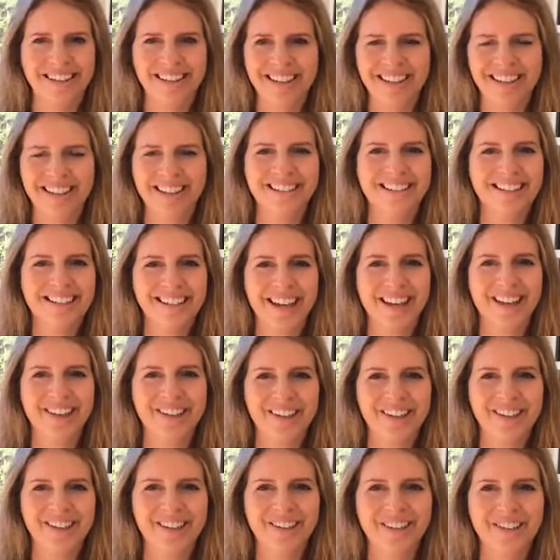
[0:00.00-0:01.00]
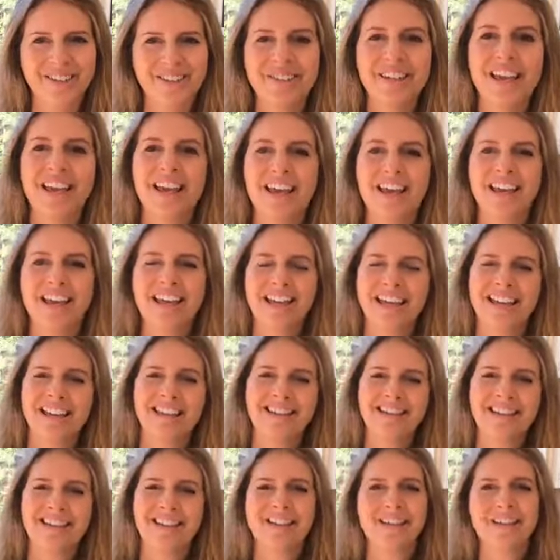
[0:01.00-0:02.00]
Isn't that good news? He's
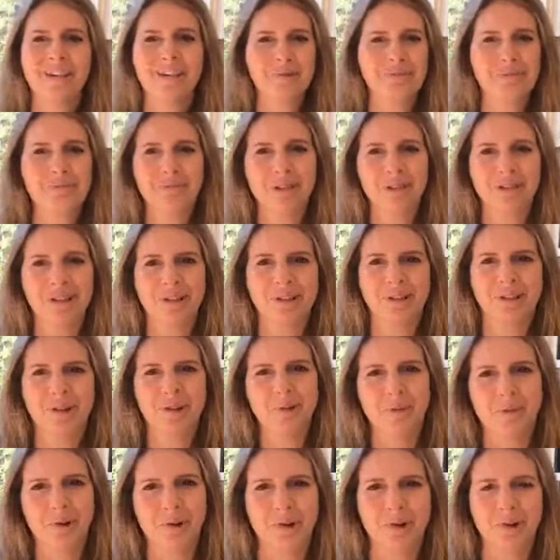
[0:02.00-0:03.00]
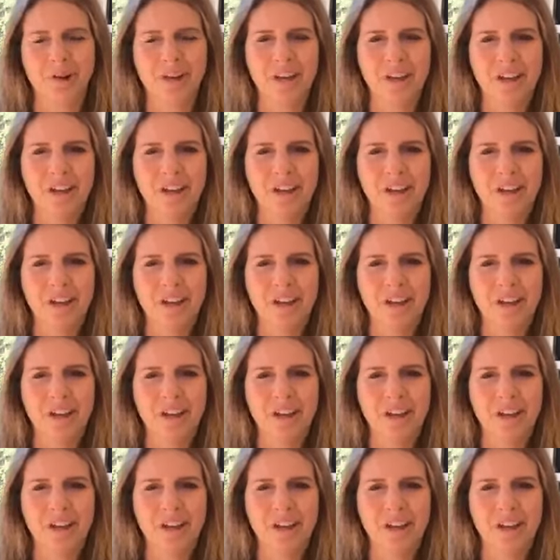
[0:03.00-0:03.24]
going to complete the work.